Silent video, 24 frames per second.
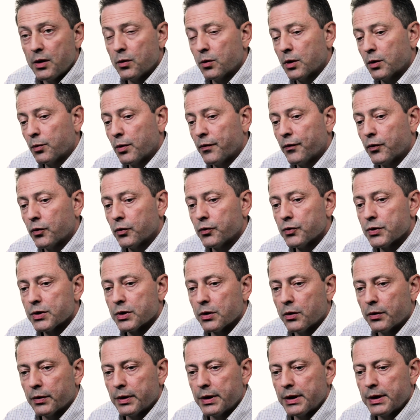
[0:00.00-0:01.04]
what we focus
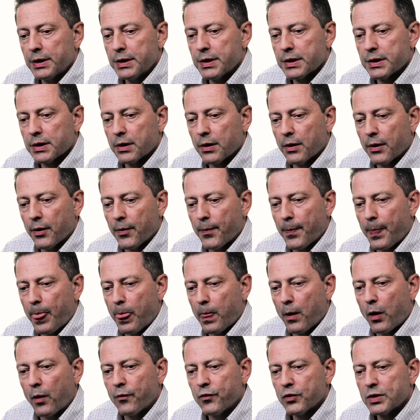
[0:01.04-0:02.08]
on is
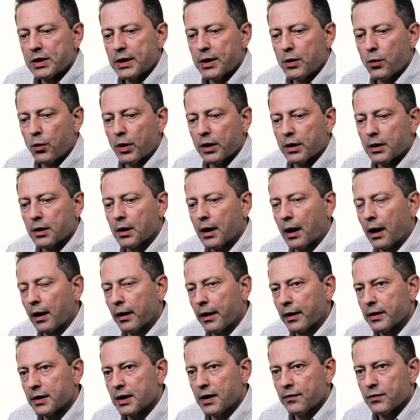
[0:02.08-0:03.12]
obviously what
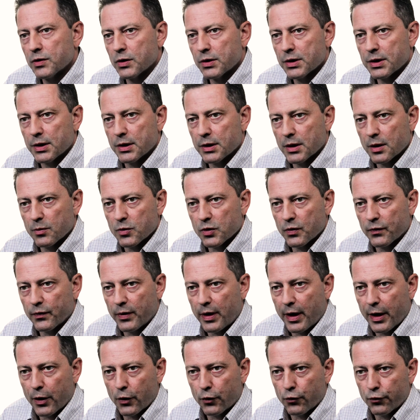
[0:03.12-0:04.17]
highlight gives us in terms of
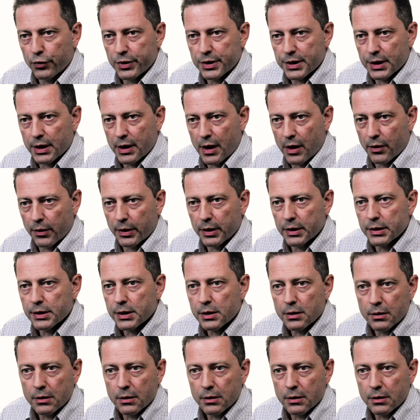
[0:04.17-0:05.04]
higher risk areas.